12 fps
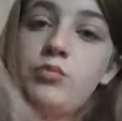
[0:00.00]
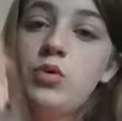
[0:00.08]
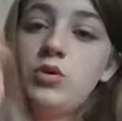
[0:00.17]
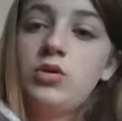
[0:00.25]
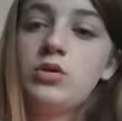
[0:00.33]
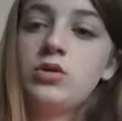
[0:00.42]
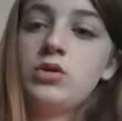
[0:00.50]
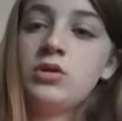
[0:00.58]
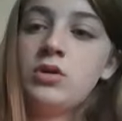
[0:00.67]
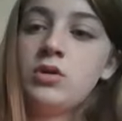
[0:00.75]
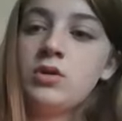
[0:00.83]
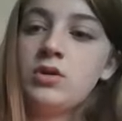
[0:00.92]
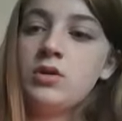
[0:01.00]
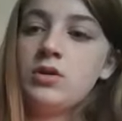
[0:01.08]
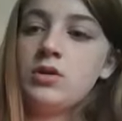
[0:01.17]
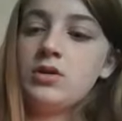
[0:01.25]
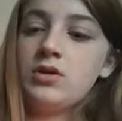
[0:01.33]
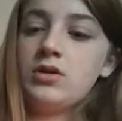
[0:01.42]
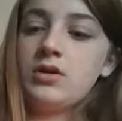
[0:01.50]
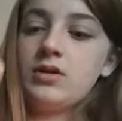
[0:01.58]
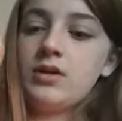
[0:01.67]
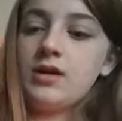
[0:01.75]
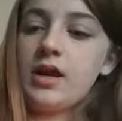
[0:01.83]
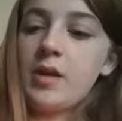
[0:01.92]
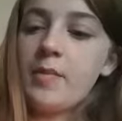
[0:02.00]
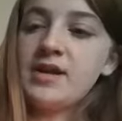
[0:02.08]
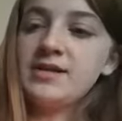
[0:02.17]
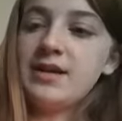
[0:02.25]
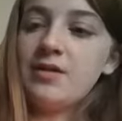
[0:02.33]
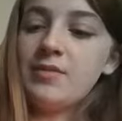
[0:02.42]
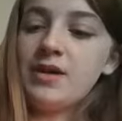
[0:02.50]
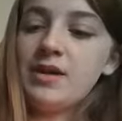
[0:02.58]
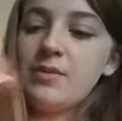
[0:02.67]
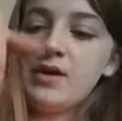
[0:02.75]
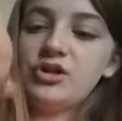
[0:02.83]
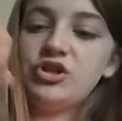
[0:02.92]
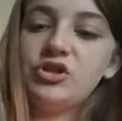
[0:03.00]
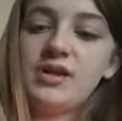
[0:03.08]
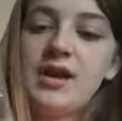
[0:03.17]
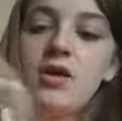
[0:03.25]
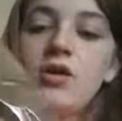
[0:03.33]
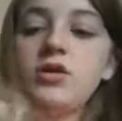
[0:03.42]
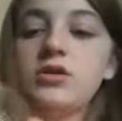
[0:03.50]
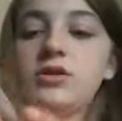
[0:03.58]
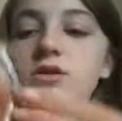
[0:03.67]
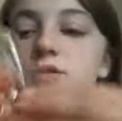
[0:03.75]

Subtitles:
but it depends how many we actually get ordered.